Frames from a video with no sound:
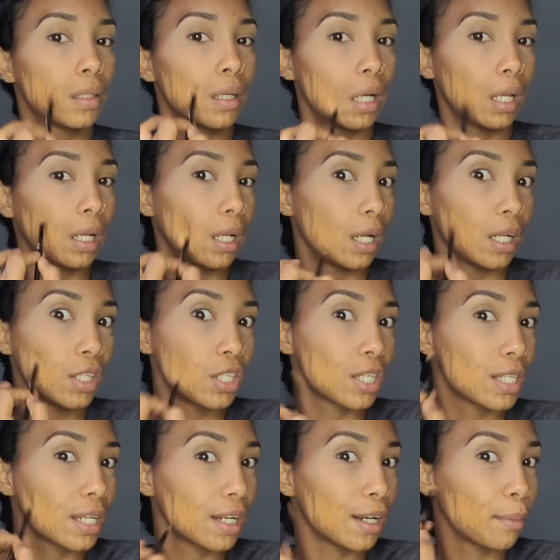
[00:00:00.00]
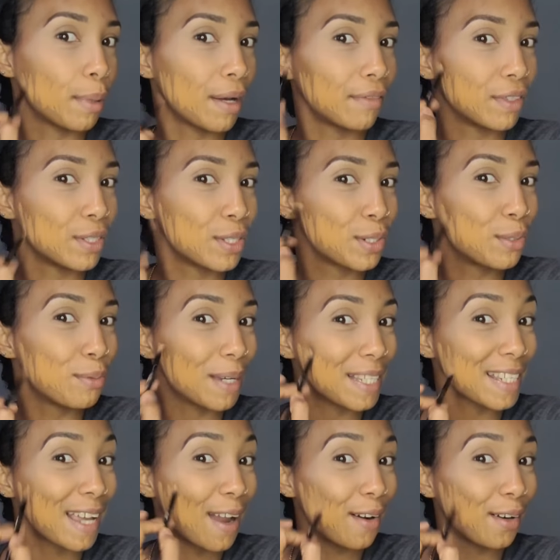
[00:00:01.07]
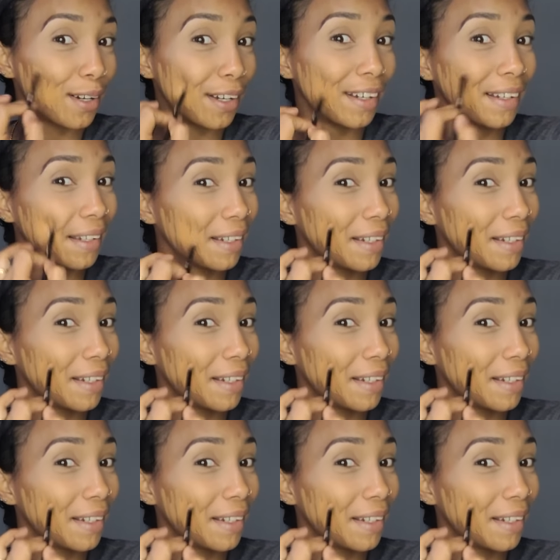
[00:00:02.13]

and then I'll just end up having to do mascara.